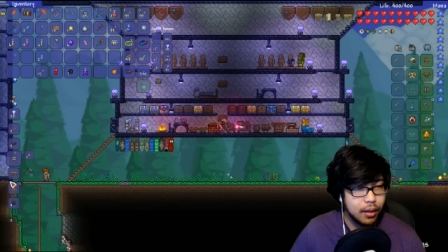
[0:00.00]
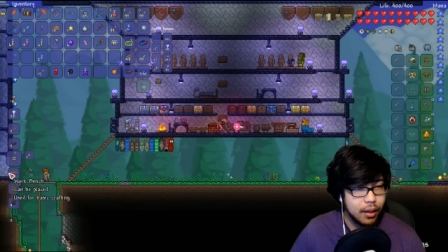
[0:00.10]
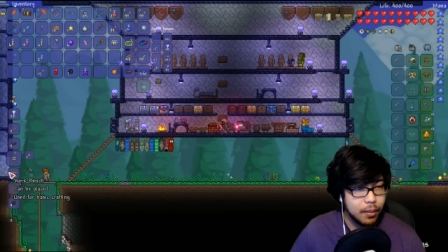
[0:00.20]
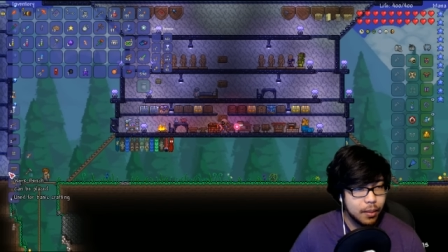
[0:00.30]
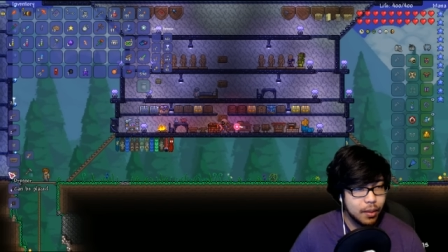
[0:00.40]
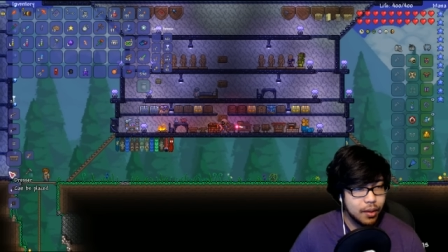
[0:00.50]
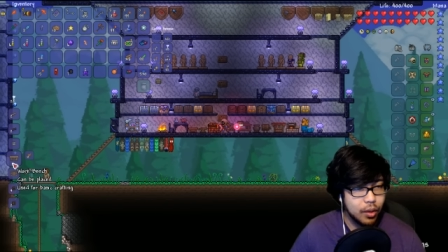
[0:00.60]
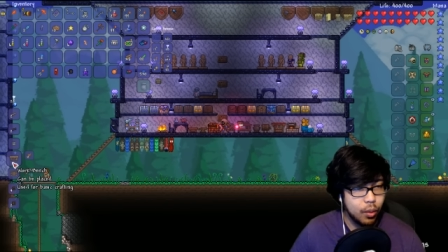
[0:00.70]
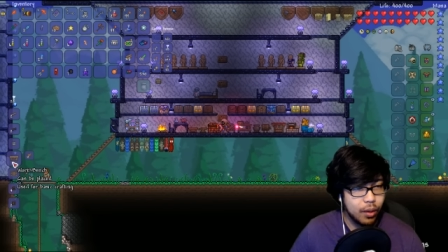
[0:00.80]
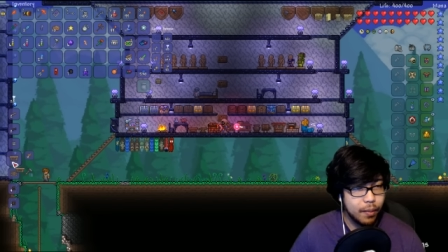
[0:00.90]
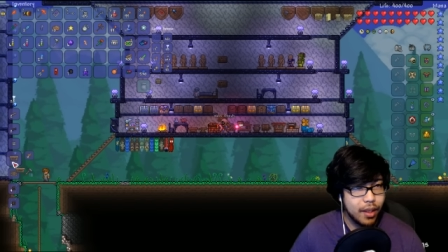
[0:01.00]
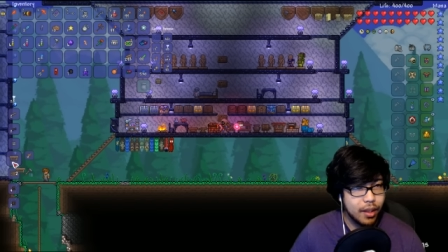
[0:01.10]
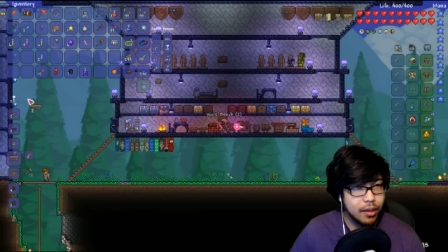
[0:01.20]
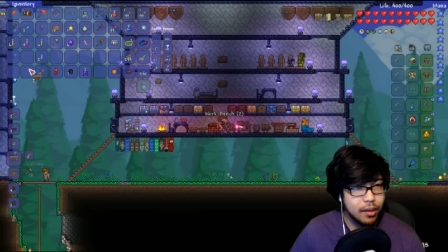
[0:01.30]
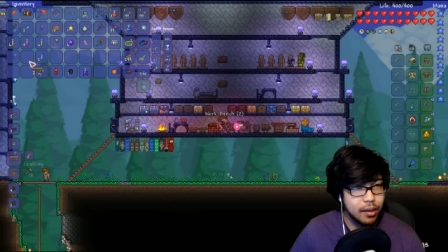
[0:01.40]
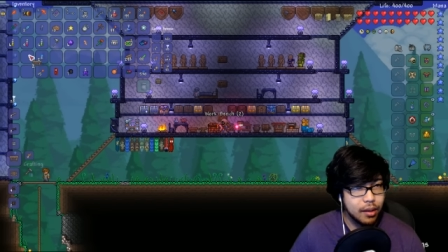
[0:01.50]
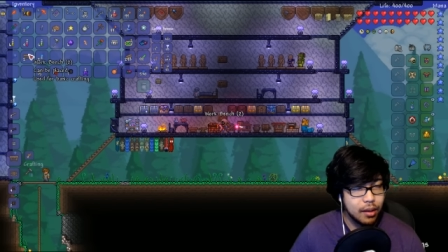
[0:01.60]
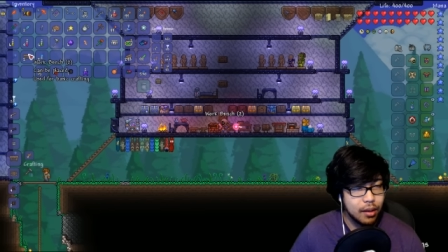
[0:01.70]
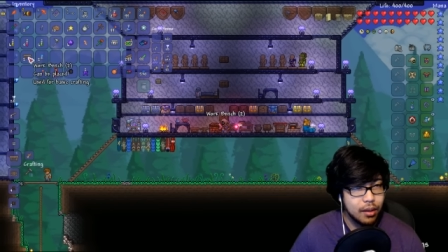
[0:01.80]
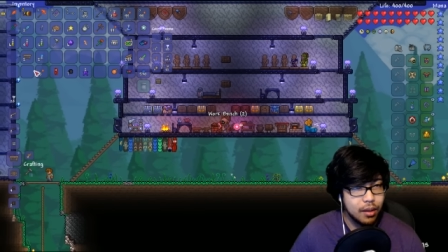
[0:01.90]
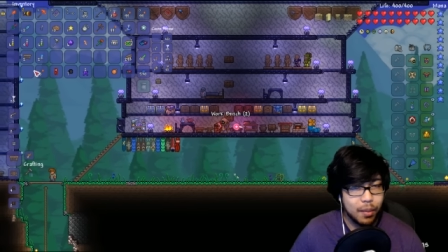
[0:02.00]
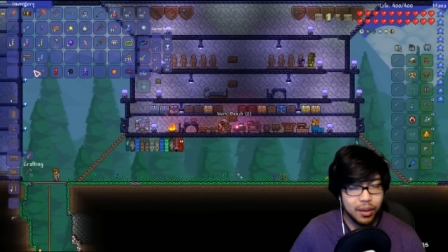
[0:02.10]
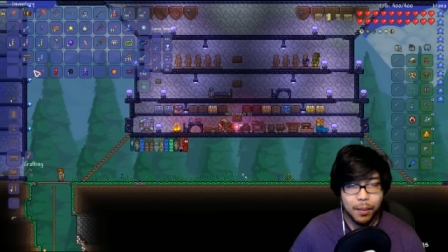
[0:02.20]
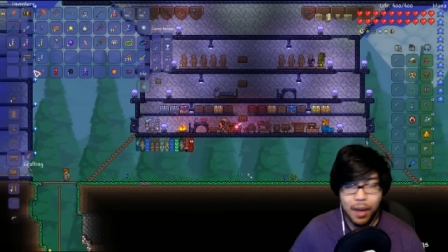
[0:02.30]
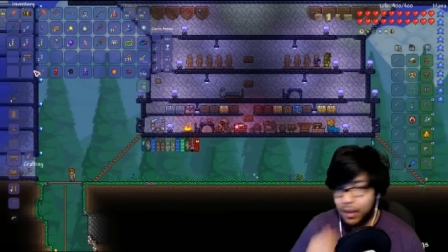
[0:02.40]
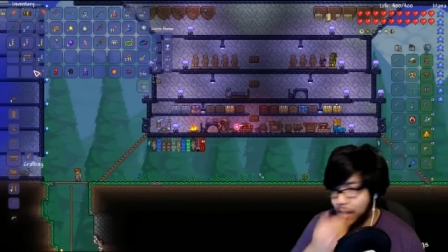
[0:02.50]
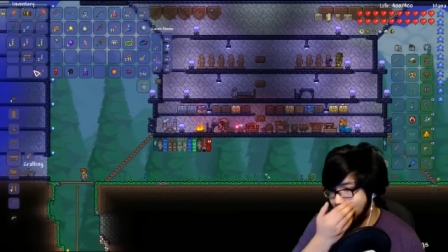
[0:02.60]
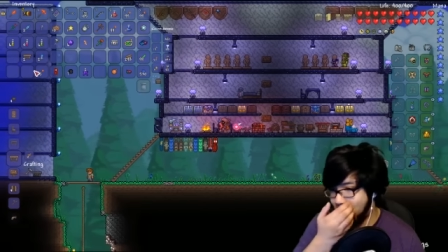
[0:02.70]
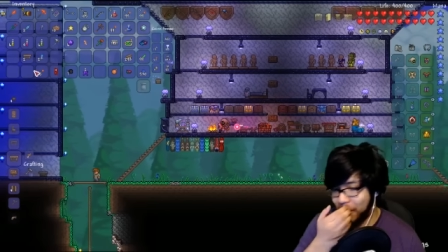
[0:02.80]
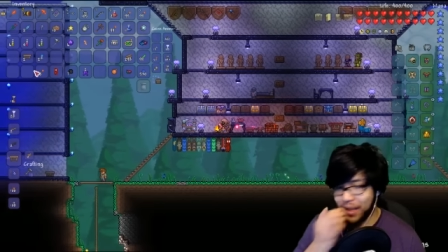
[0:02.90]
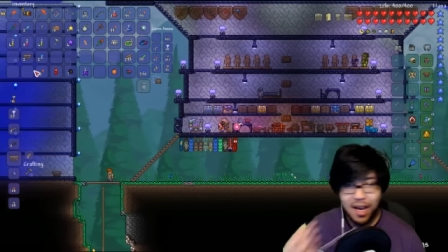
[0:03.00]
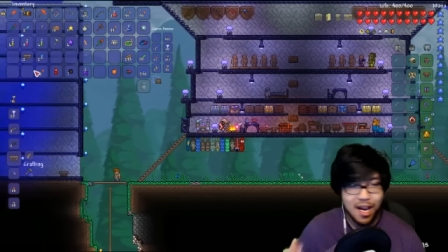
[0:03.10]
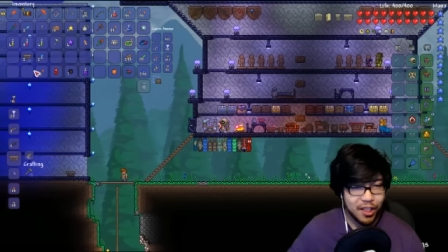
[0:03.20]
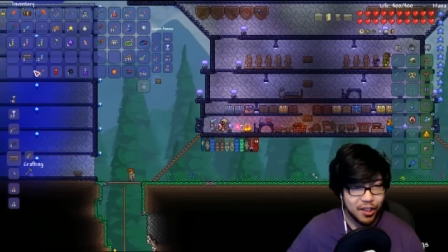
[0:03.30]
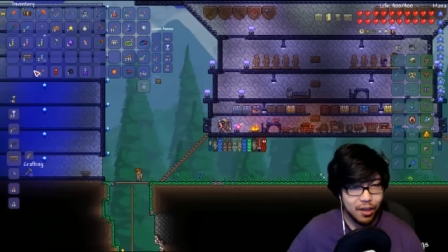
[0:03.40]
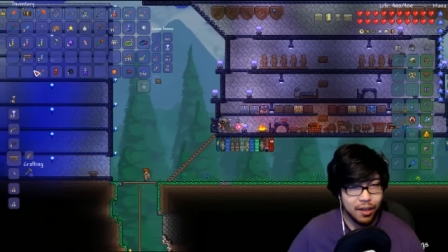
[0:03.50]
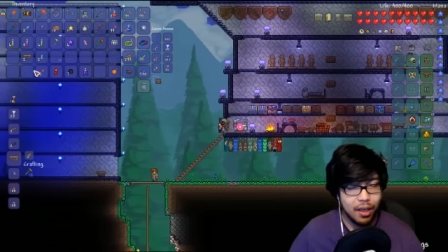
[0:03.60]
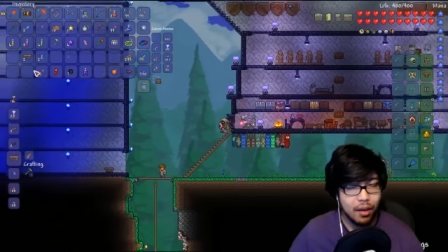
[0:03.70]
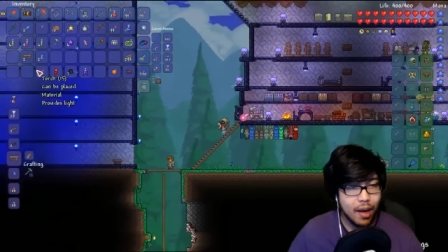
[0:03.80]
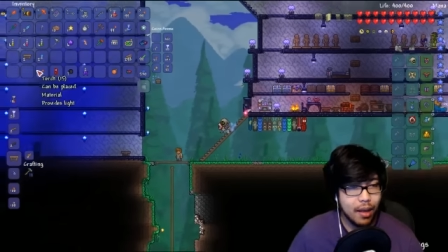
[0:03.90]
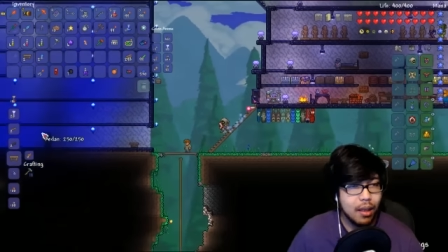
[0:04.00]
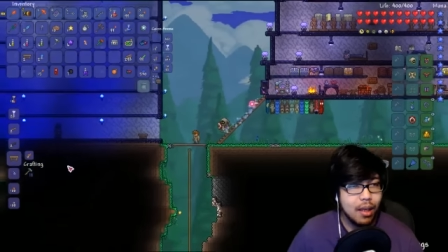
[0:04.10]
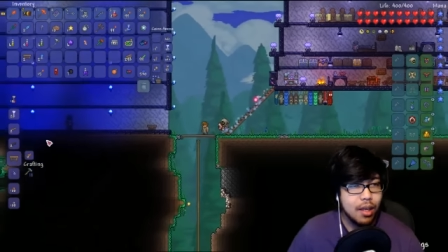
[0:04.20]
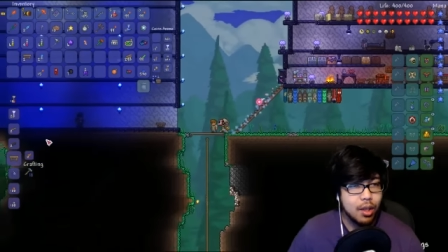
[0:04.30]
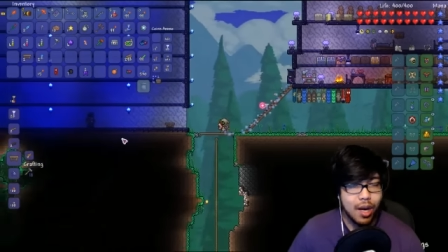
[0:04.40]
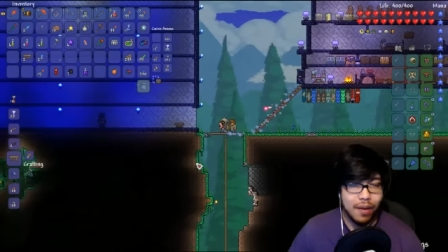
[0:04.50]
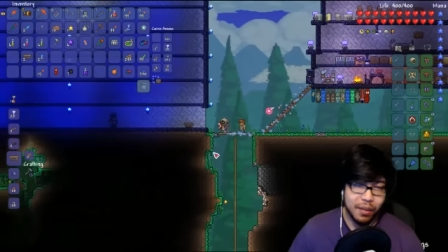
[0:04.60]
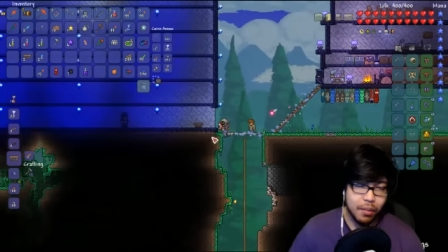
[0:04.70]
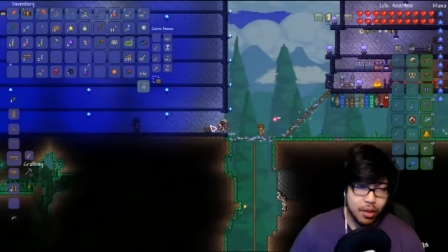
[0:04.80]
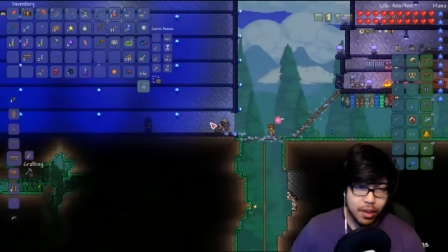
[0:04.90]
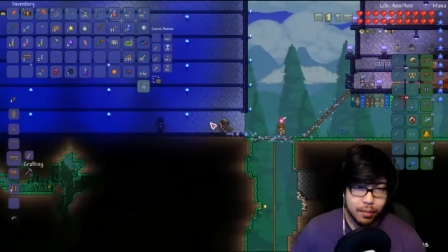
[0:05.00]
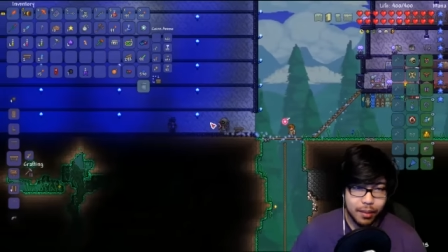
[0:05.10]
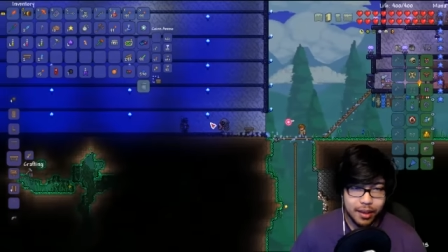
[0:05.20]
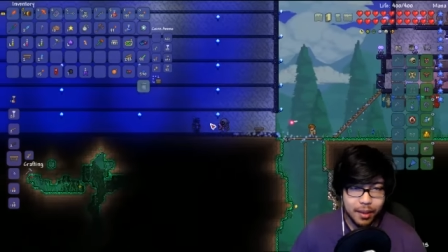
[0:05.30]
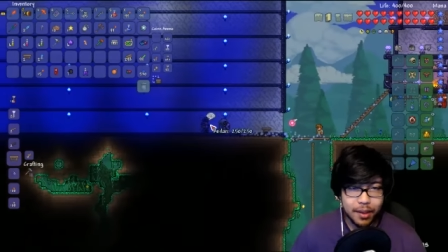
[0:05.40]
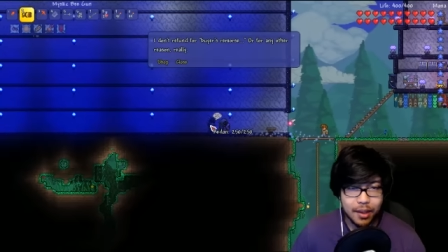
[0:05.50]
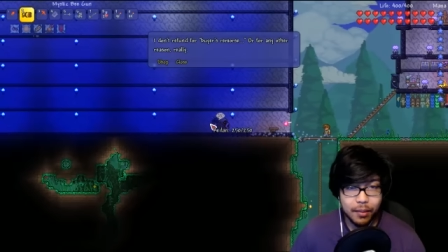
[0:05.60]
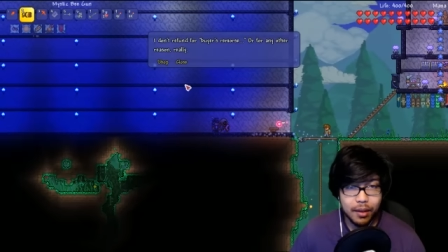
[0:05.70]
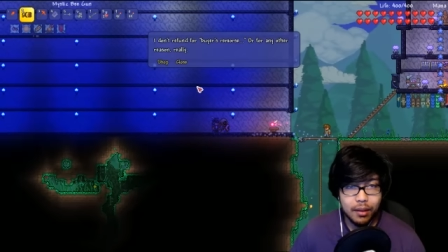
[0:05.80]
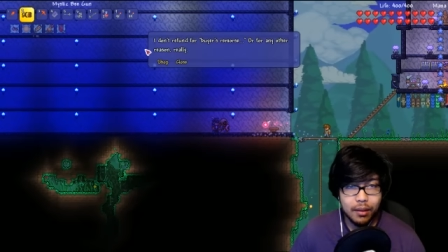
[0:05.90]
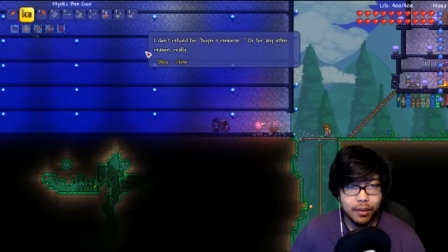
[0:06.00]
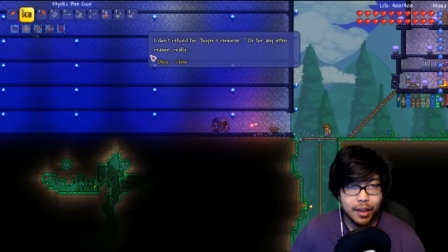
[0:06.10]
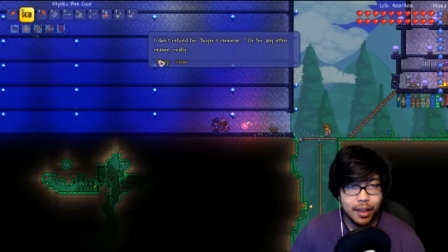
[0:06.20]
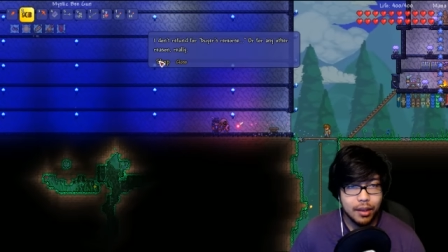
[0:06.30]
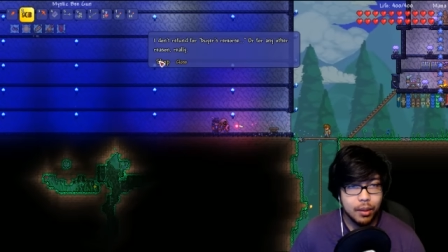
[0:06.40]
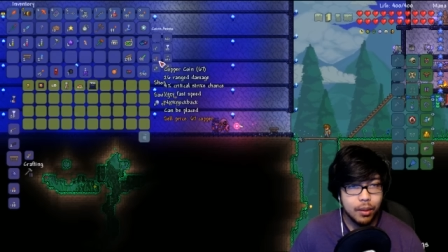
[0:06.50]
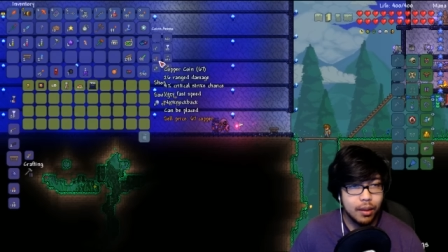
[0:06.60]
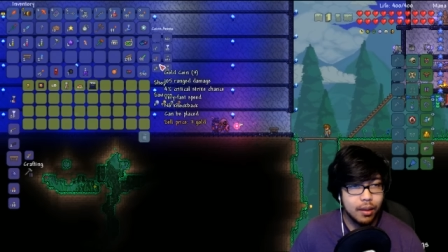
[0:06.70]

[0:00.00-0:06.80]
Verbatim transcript: And I'm gonna put two workbenches to put them on. Gosh darn it. Alright. Traveling merchant, please give me something related to uh,